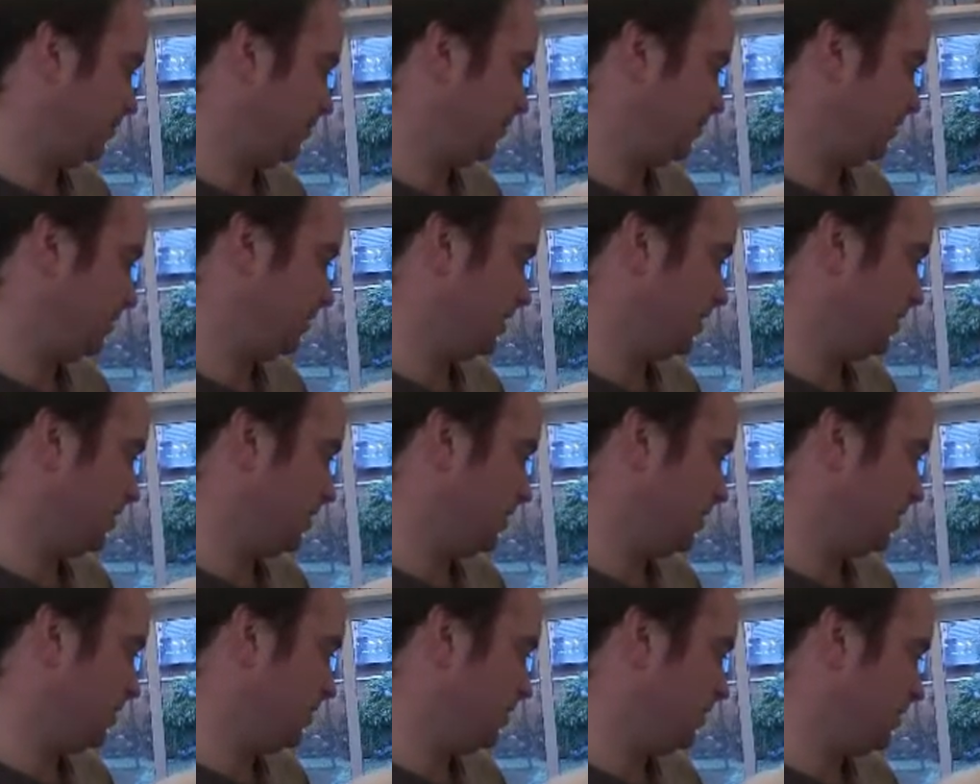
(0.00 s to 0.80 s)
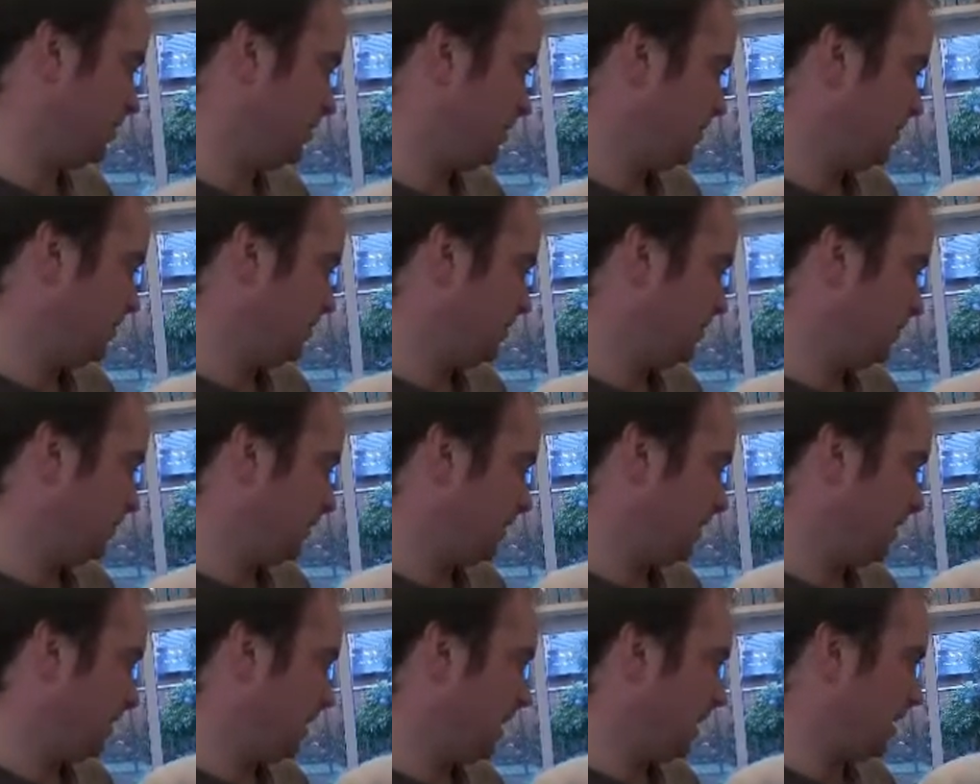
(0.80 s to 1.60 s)
So
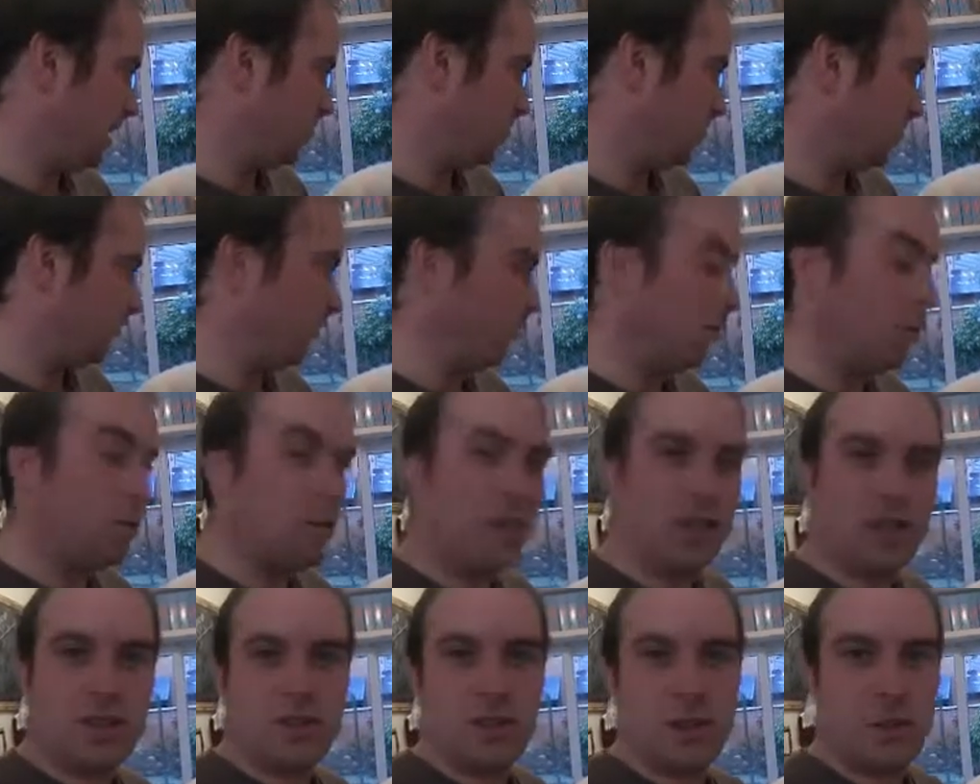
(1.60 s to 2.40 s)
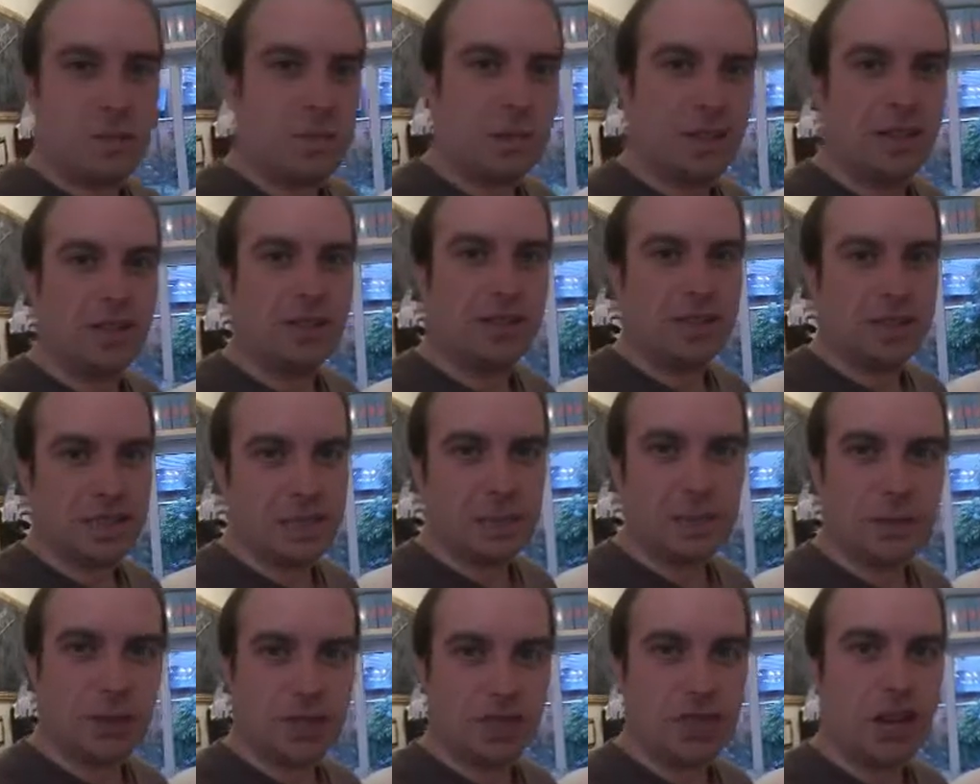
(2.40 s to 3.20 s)
before we do our big
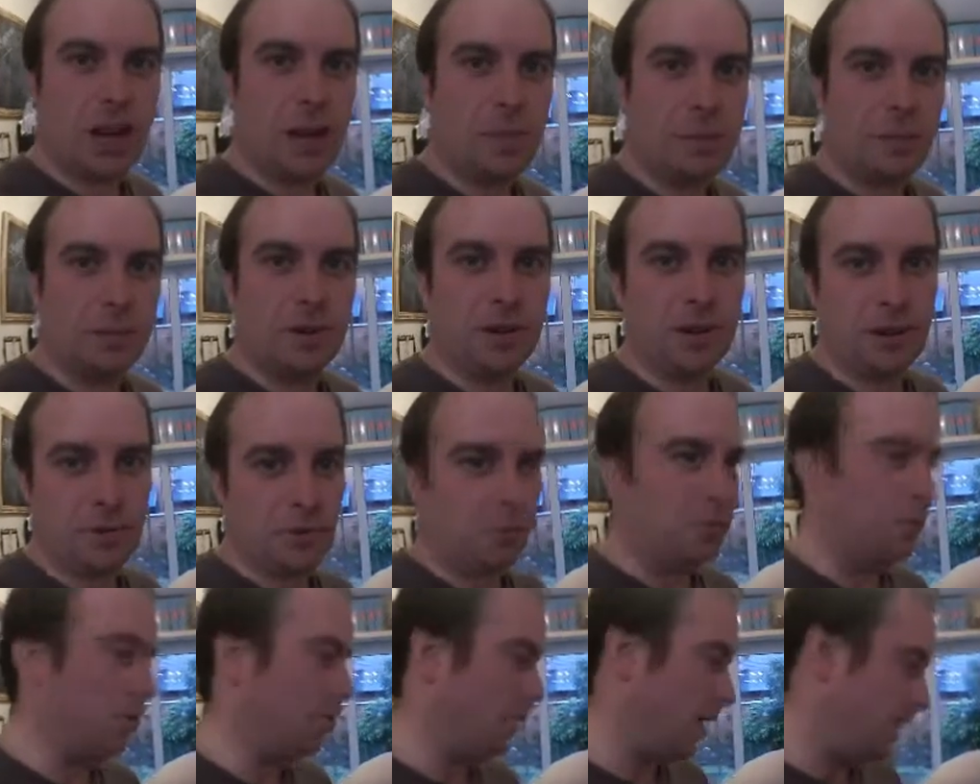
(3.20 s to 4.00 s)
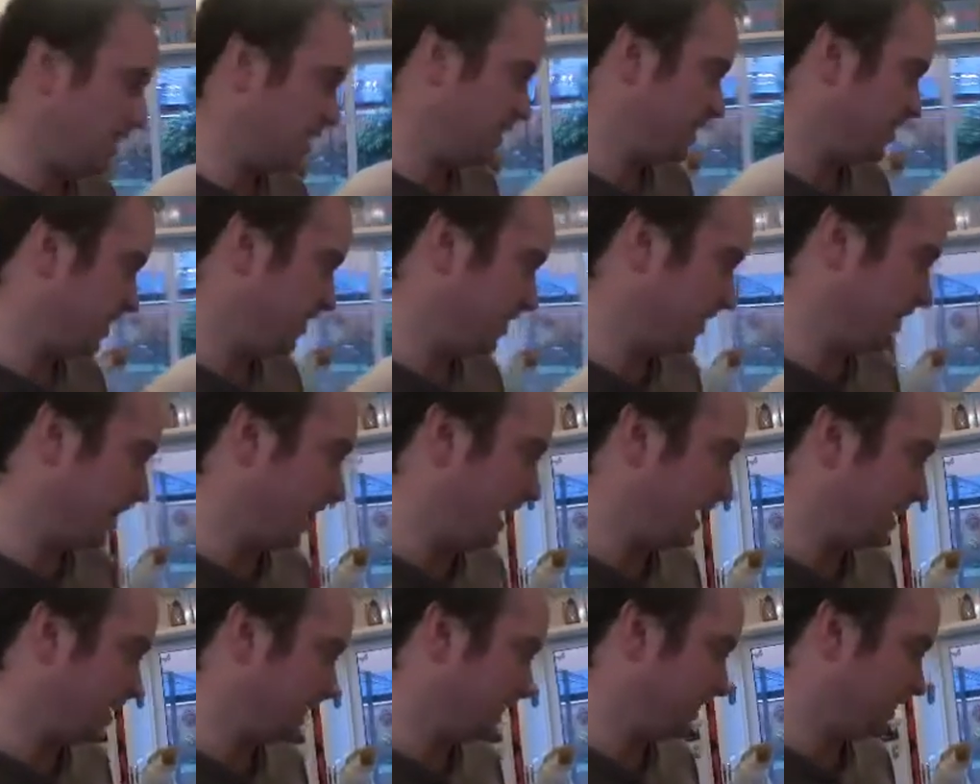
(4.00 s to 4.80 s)
Christmas shop, we're waiting on
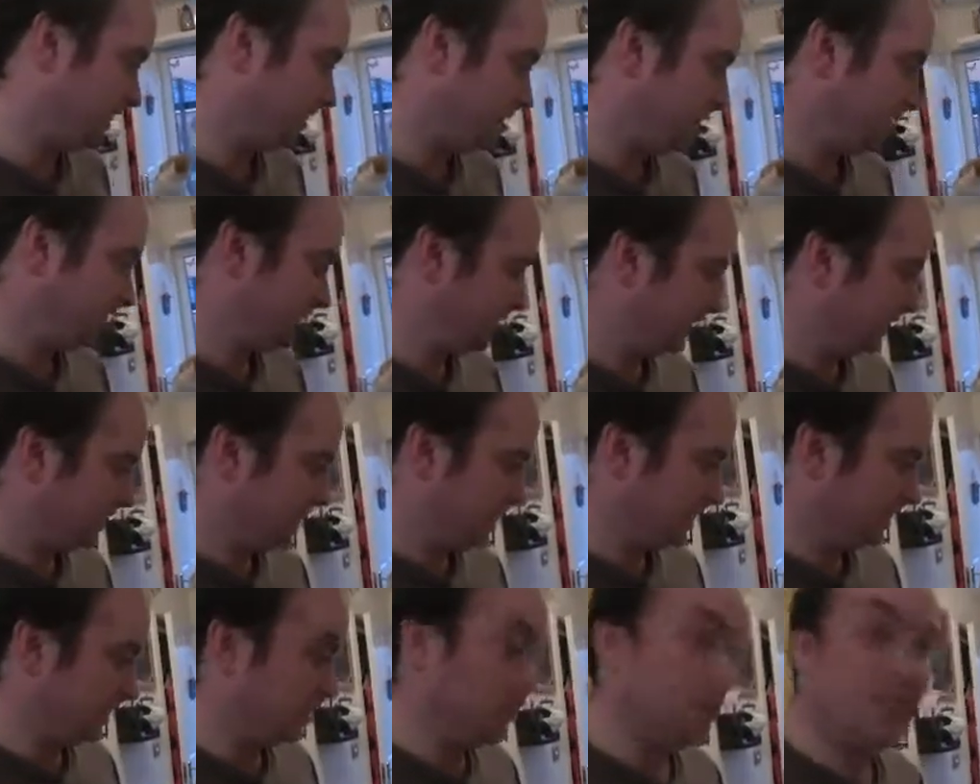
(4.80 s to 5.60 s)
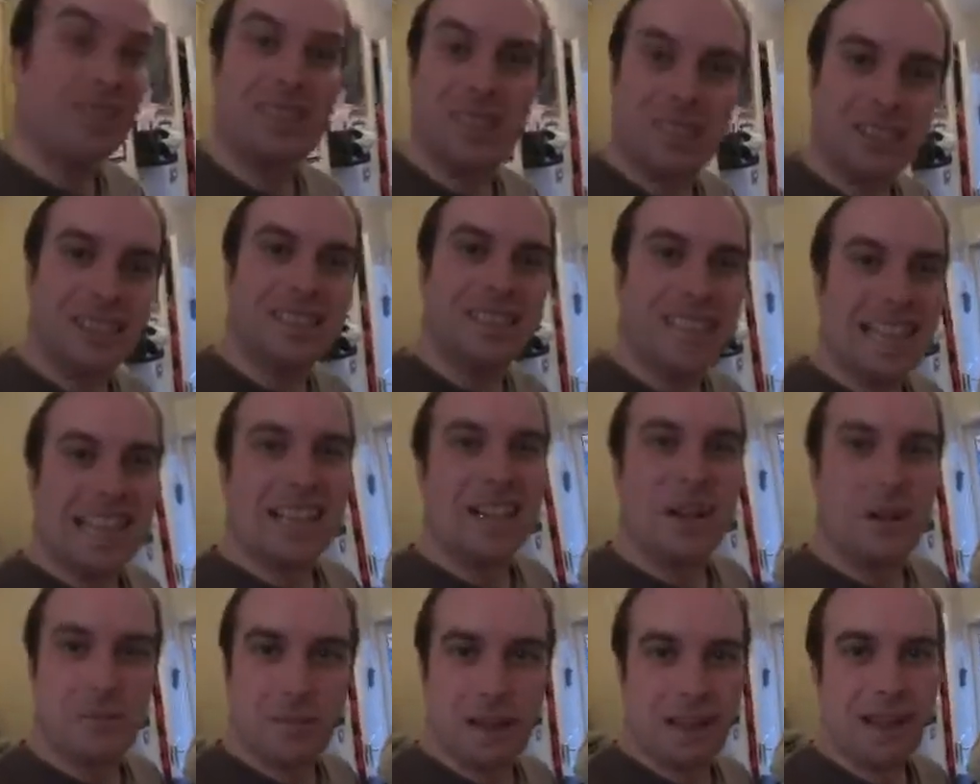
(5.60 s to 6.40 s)
that. So as soon as they
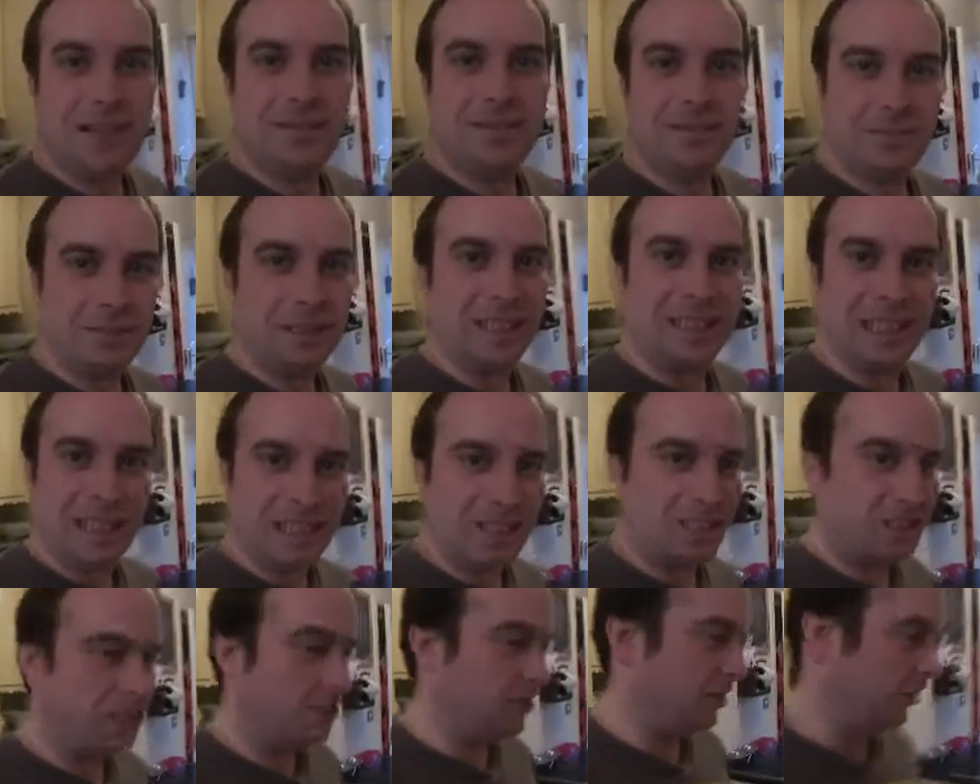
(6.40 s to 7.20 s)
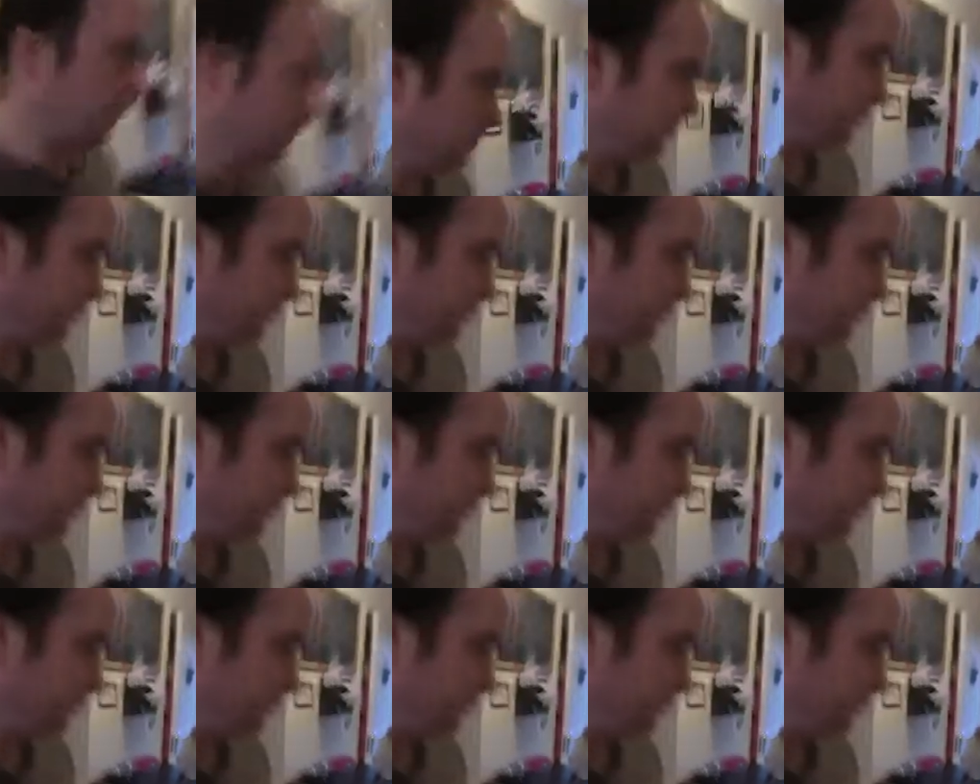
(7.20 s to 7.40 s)
come in, we'll let you know.